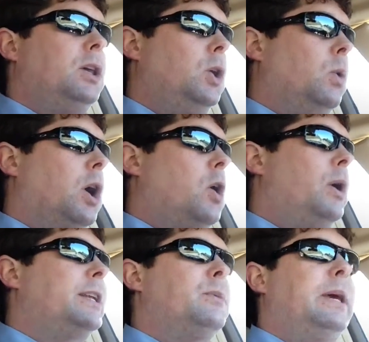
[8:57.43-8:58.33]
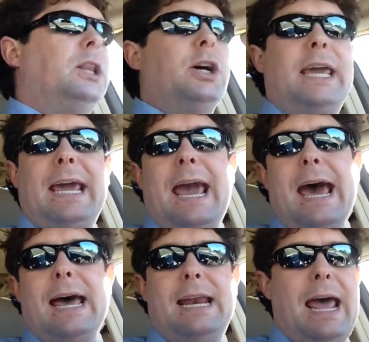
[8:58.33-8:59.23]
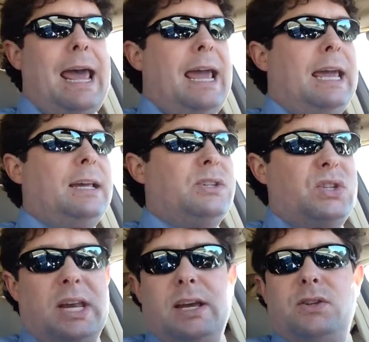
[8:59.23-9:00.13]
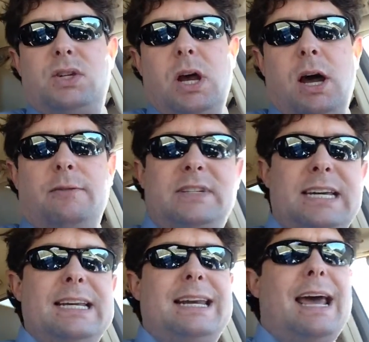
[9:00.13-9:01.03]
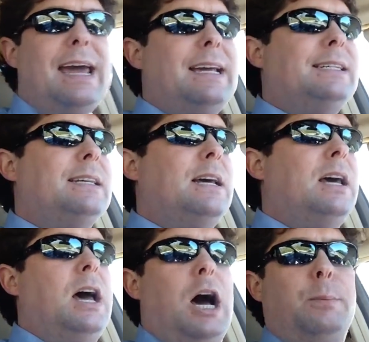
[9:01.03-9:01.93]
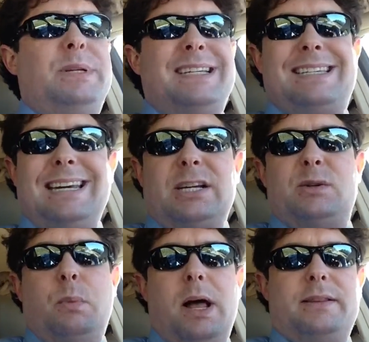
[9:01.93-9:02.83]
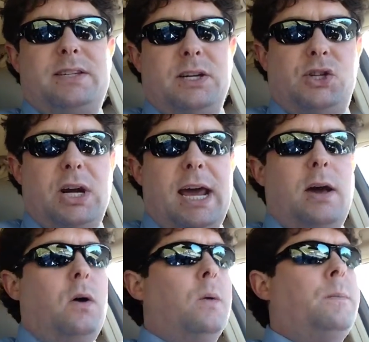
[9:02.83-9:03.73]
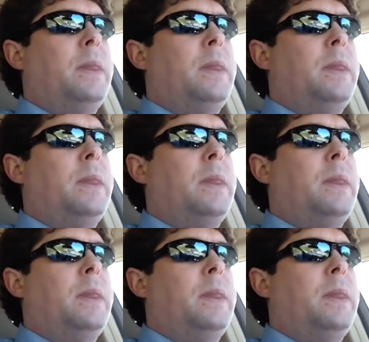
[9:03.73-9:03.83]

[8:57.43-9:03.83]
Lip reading: you are going to be looking at a sentence of 10 days up to 6 months in jail